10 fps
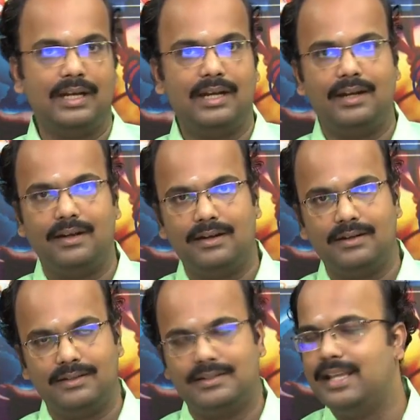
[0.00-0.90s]

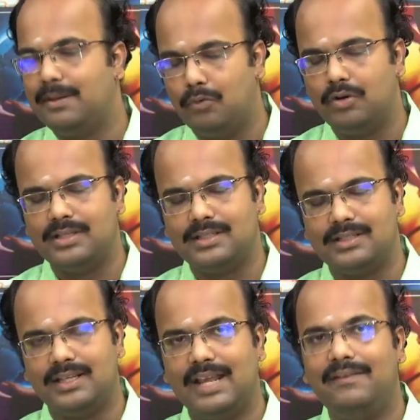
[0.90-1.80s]
uh, say
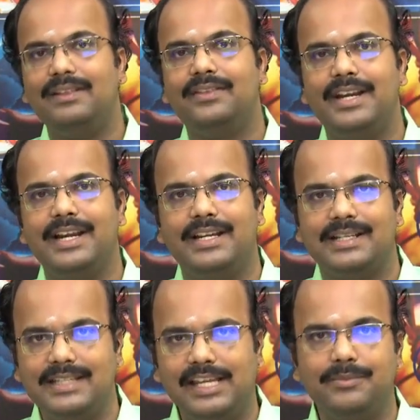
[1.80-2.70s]
MODIS level 3 data,
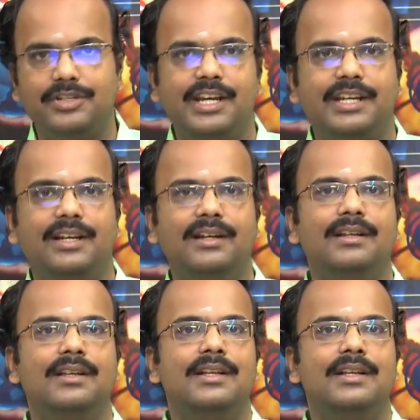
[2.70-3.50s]
CMG data,